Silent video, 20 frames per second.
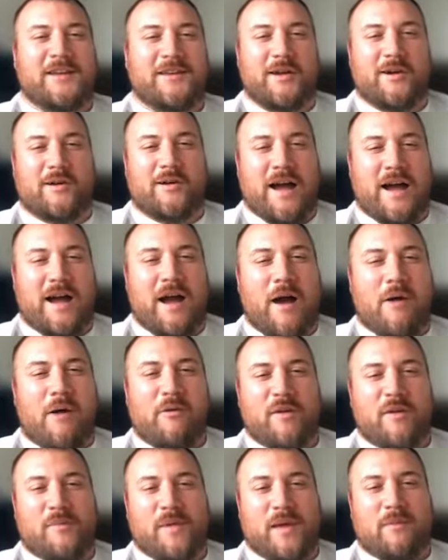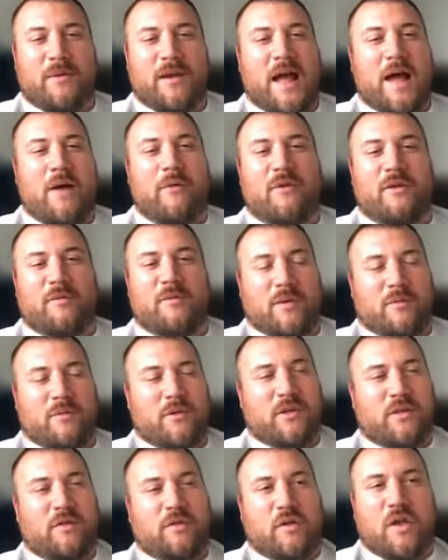I want to be able
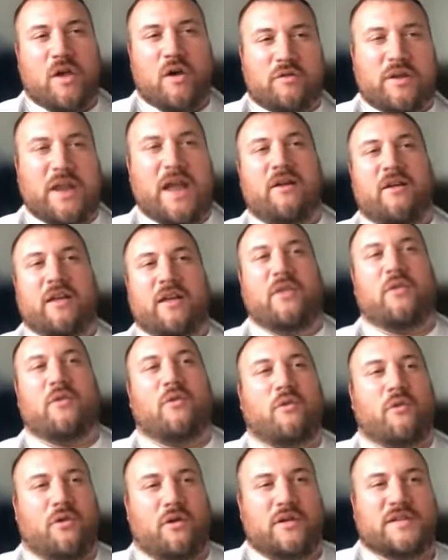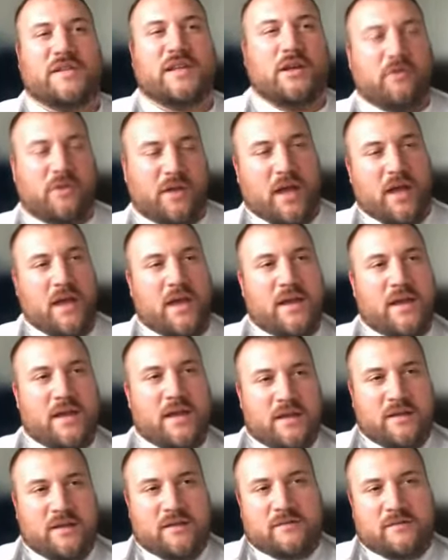to go down in order and say, okay,
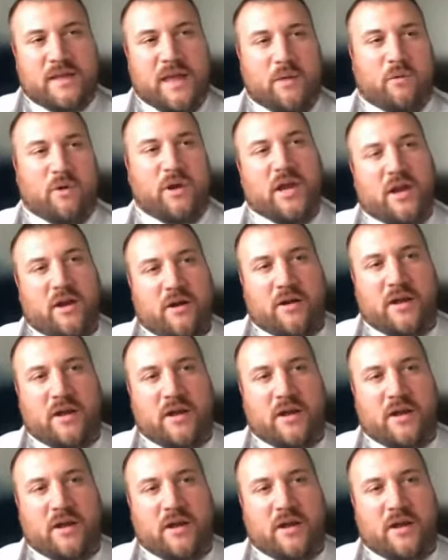they were here.